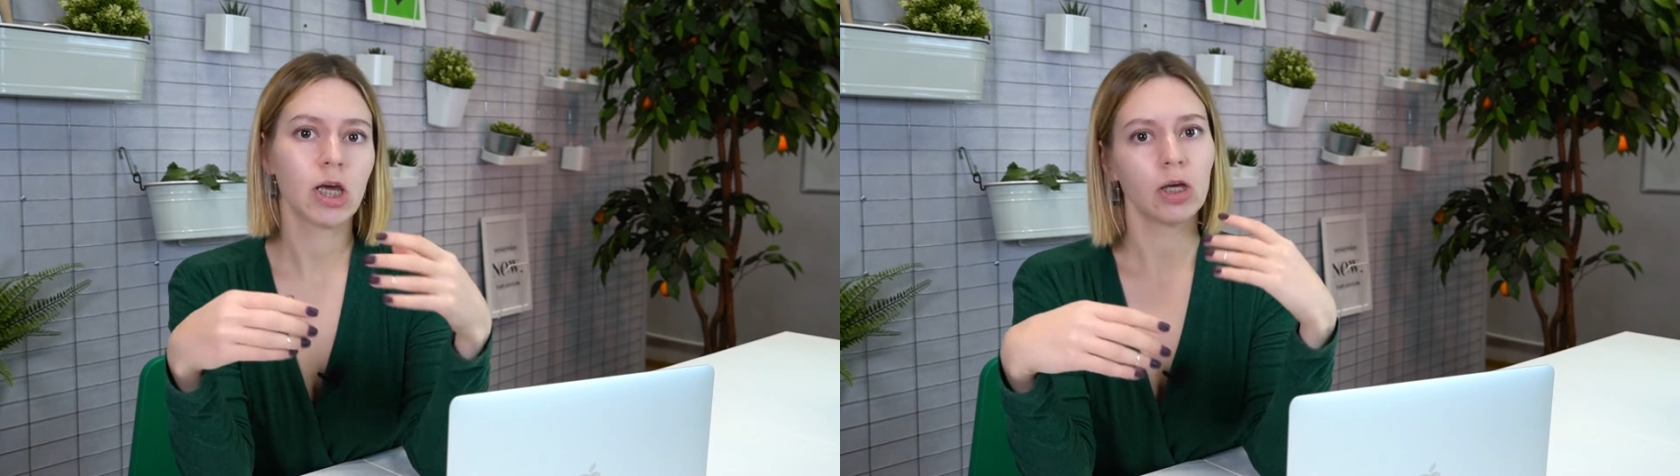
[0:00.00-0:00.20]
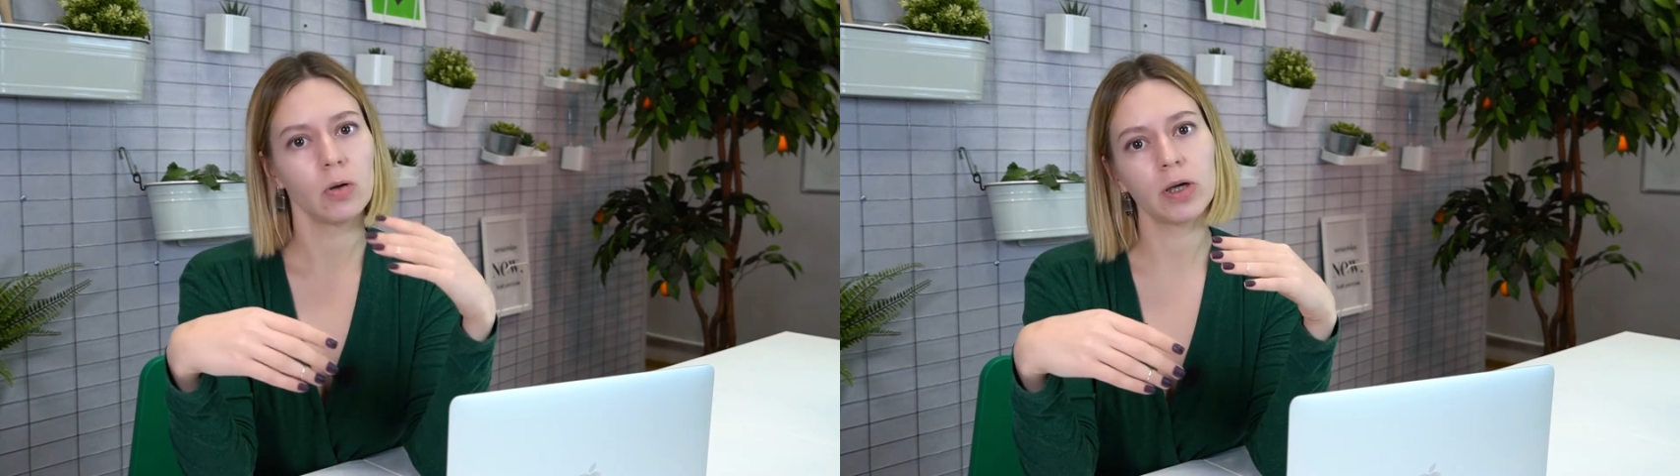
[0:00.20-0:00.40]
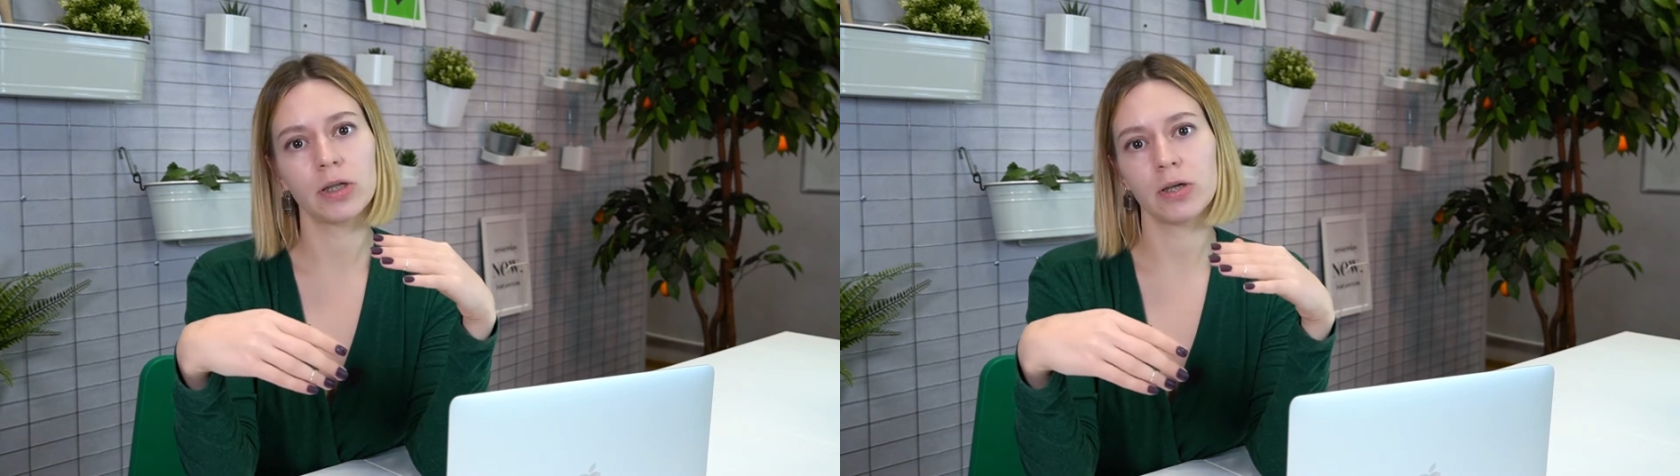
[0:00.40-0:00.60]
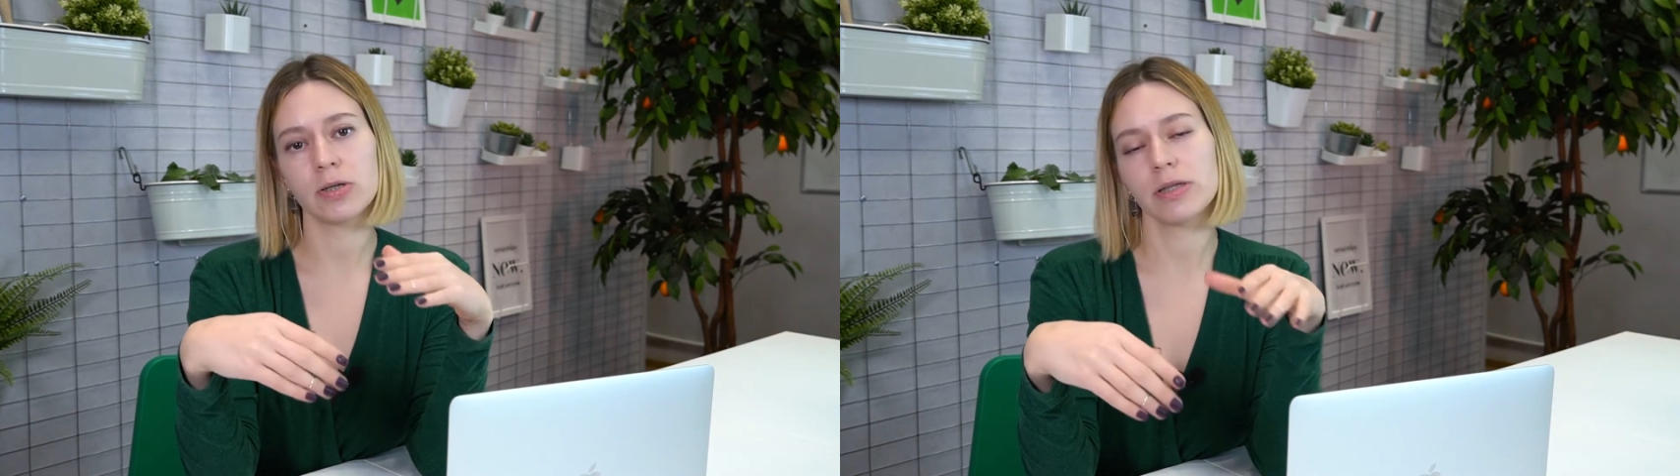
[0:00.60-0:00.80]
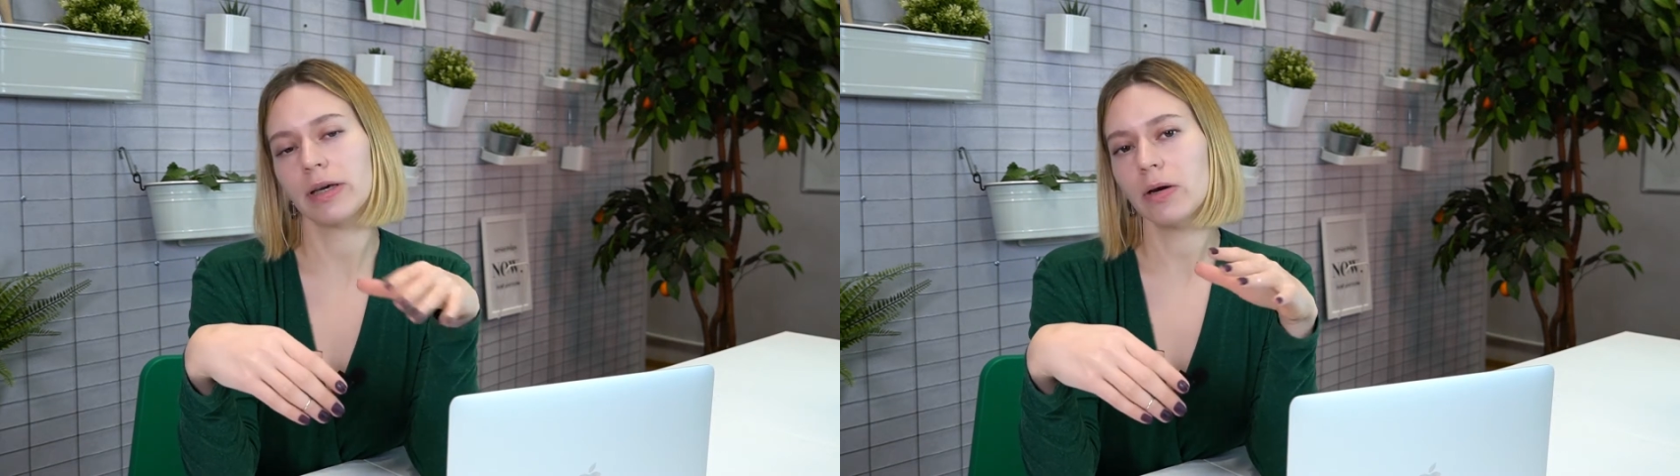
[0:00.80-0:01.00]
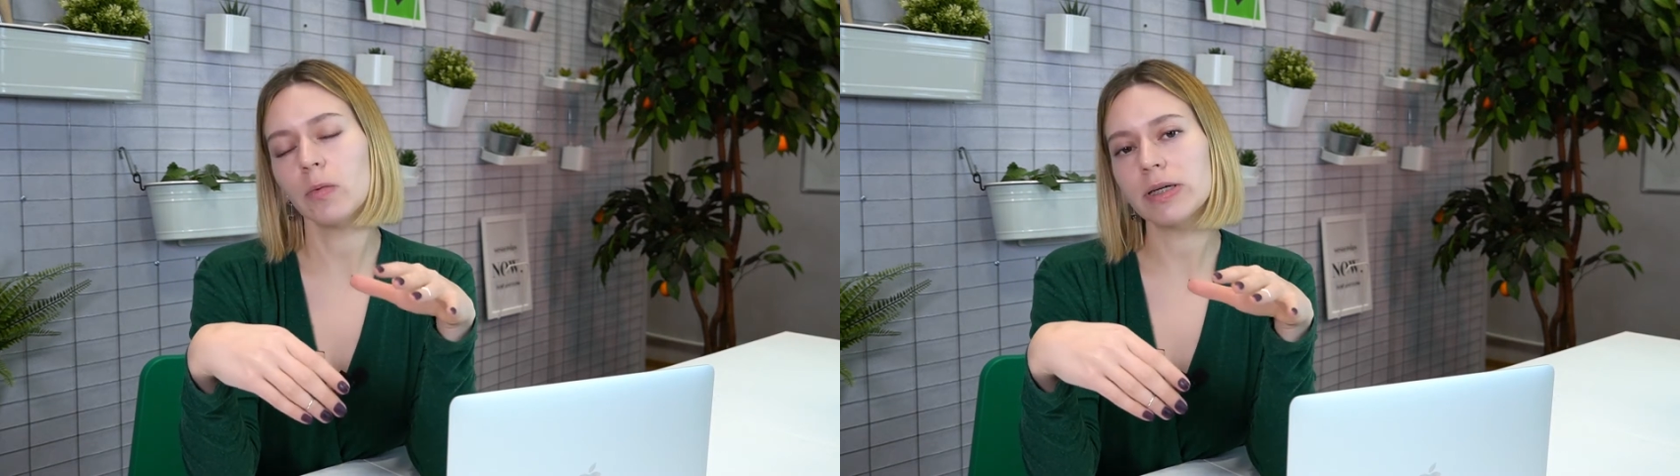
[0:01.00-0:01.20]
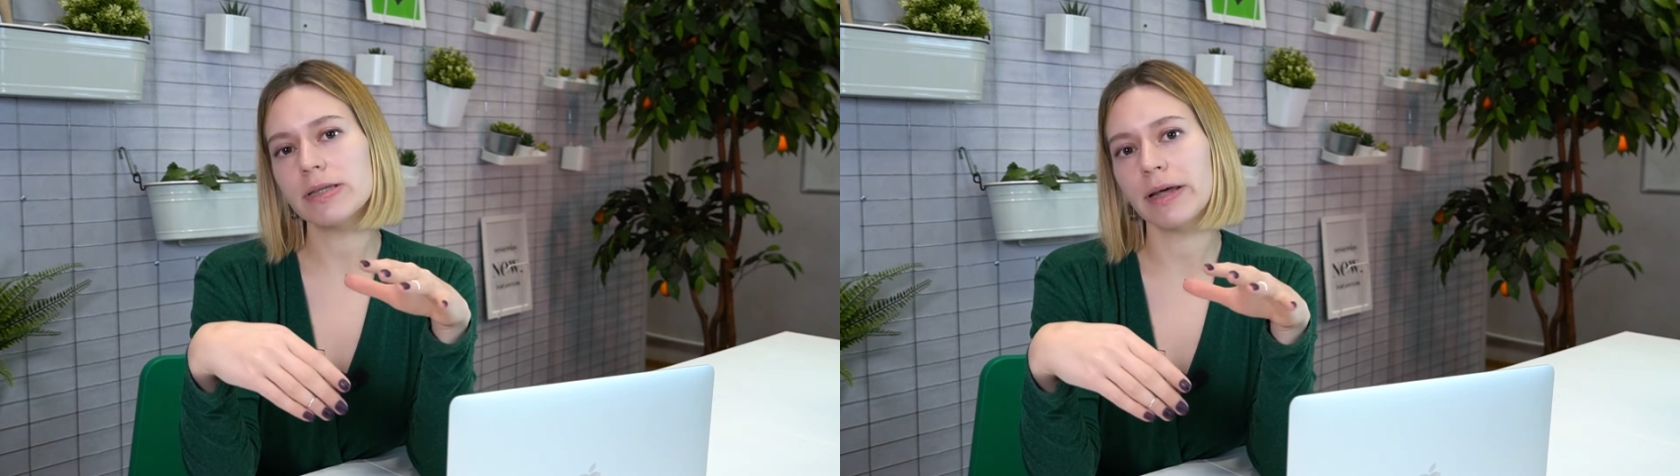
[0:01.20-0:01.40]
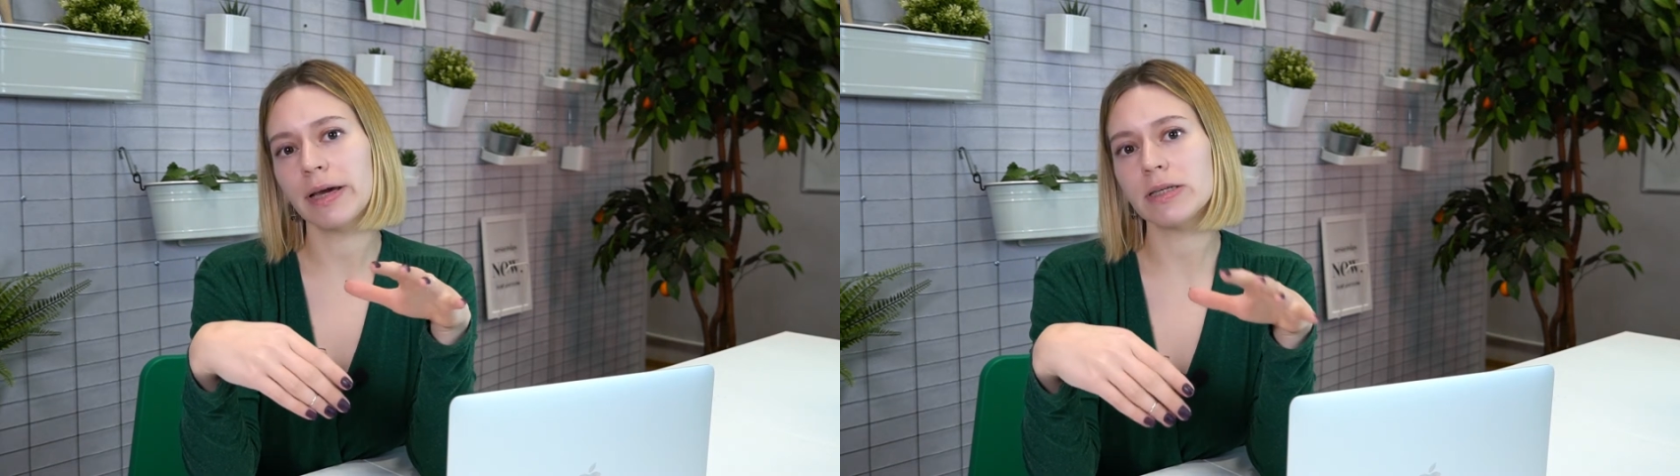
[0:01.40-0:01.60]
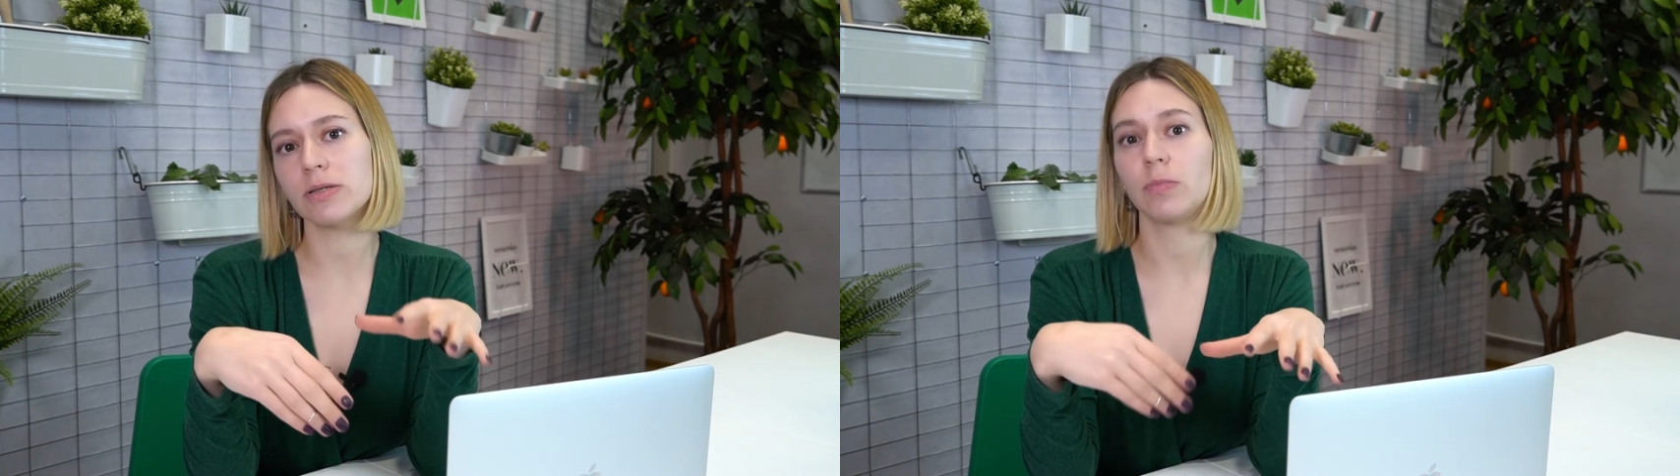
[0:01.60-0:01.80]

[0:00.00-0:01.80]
You can use the keywords there to